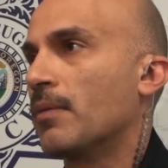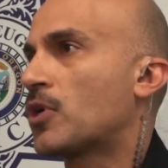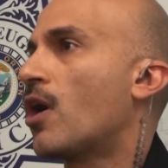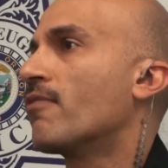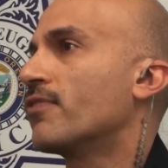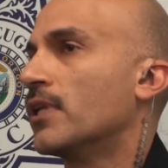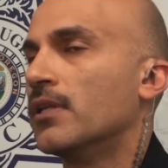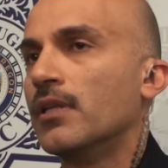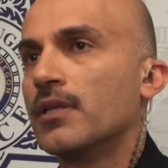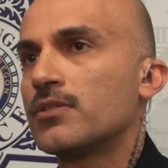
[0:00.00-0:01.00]
I'm
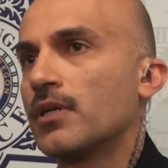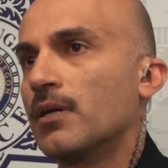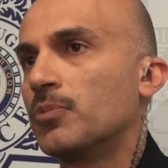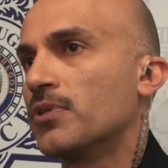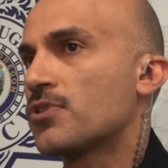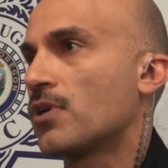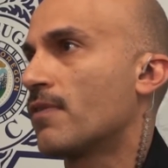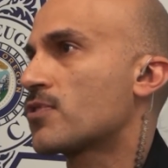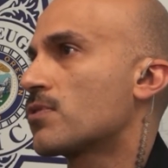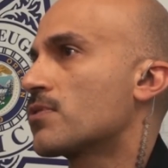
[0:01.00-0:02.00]
confident that uh,
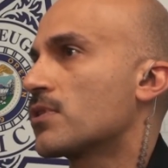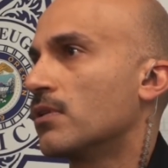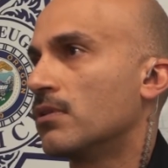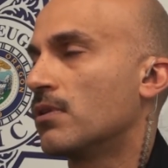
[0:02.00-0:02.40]
police officers